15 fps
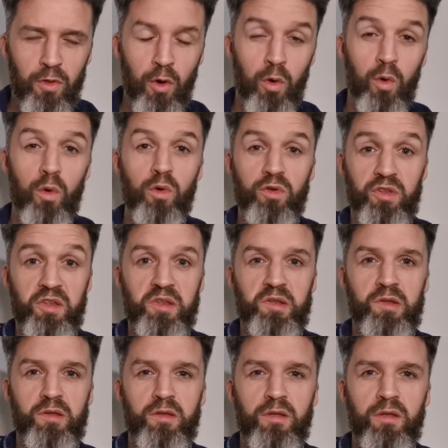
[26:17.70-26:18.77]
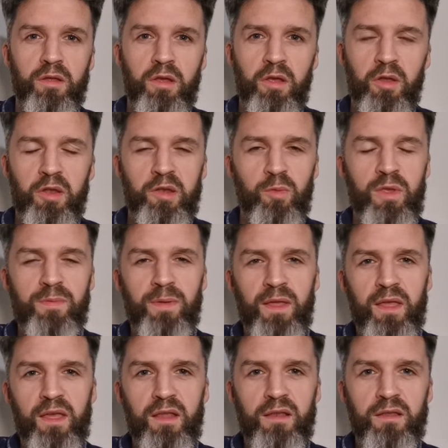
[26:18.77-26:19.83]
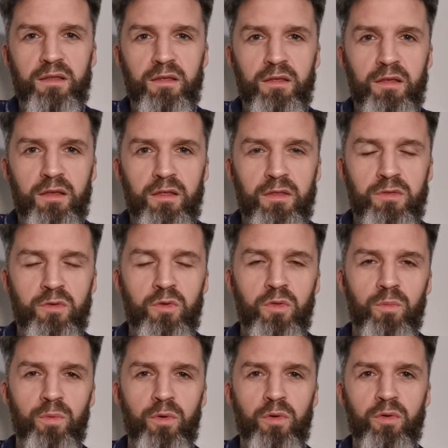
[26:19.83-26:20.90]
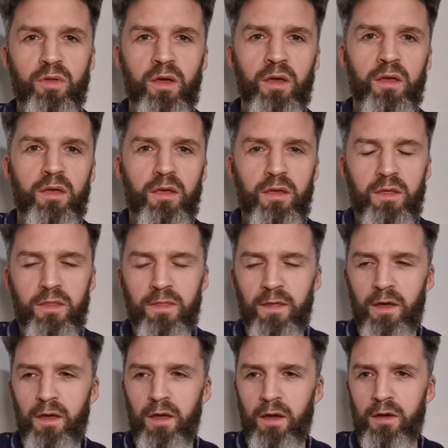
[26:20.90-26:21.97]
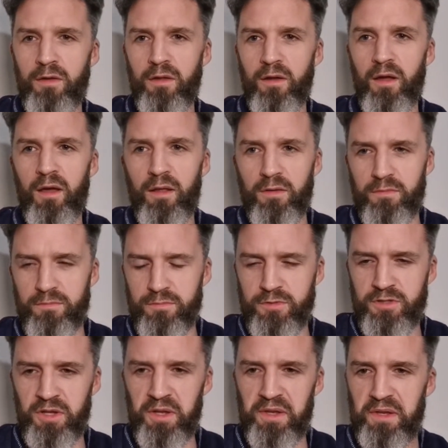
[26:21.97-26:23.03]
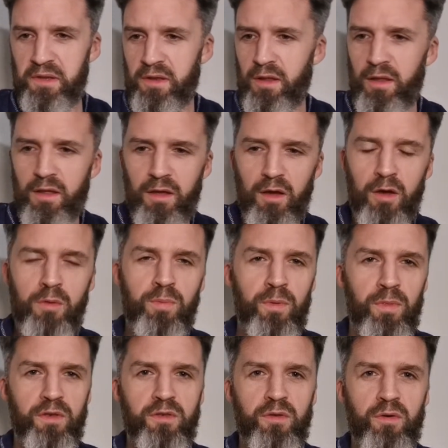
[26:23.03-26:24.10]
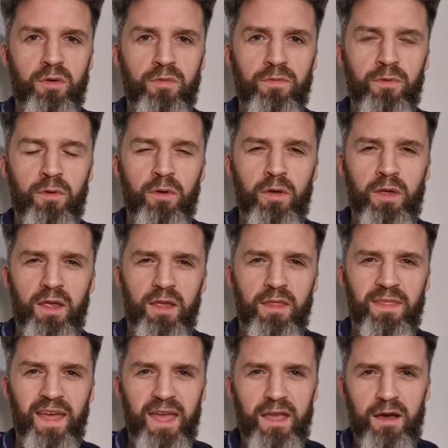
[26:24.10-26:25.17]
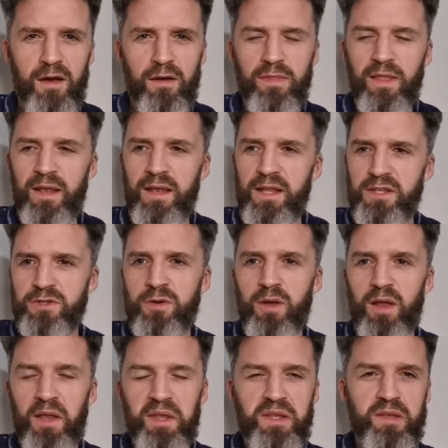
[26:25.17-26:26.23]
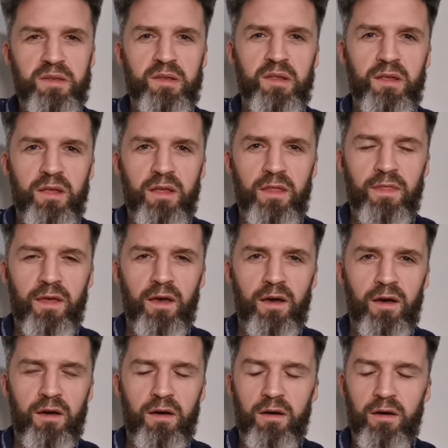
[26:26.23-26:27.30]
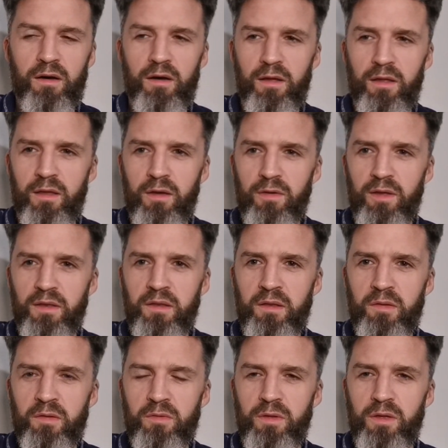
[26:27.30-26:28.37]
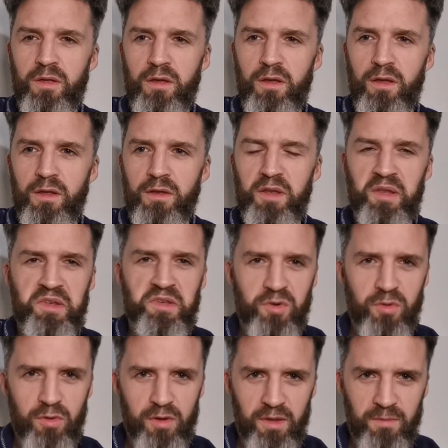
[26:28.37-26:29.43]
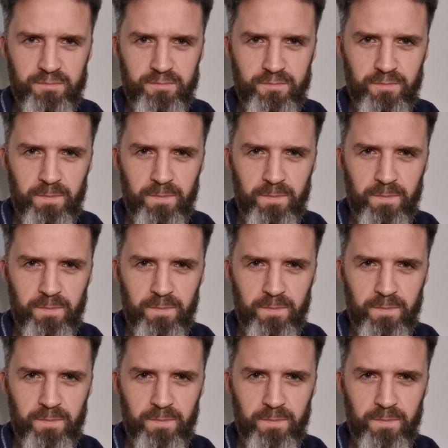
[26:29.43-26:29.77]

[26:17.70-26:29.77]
the hordes sweeping in through the border that Erdogan just opened the door for. They are the literalists that are going to destroy